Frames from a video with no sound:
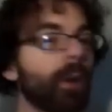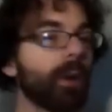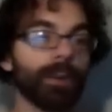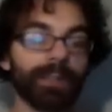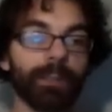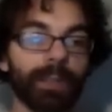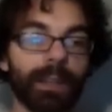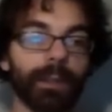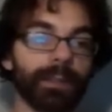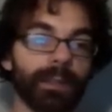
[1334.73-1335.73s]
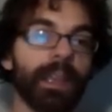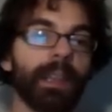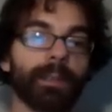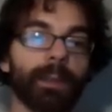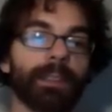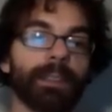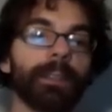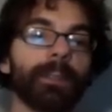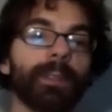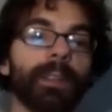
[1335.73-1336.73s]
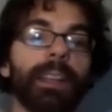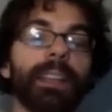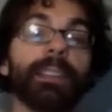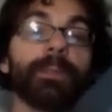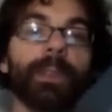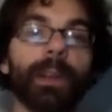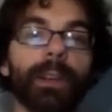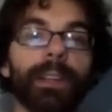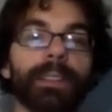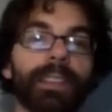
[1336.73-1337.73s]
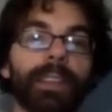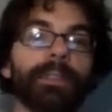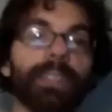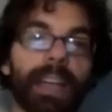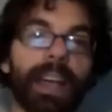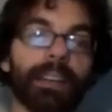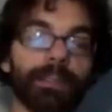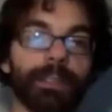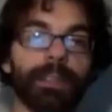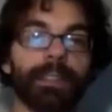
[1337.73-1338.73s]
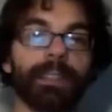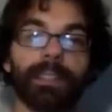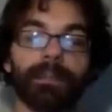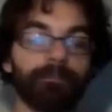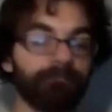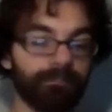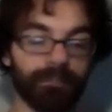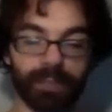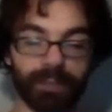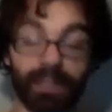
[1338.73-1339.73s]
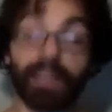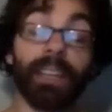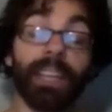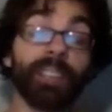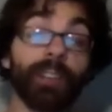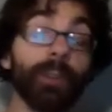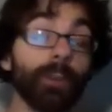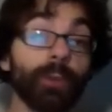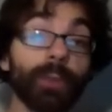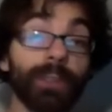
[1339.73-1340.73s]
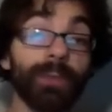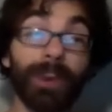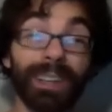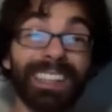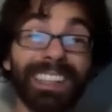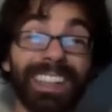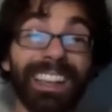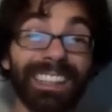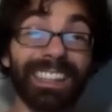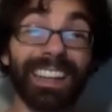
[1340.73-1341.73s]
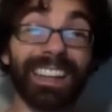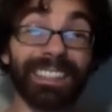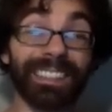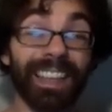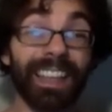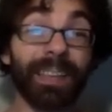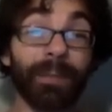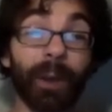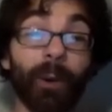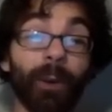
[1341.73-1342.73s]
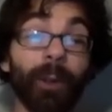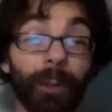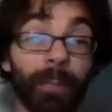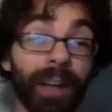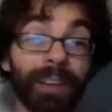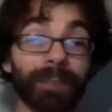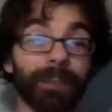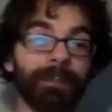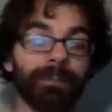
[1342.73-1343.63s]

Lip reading: or something else. If something's iterable, it is very unsafe to cast. Just in general, you should avoid client casts if at all possible.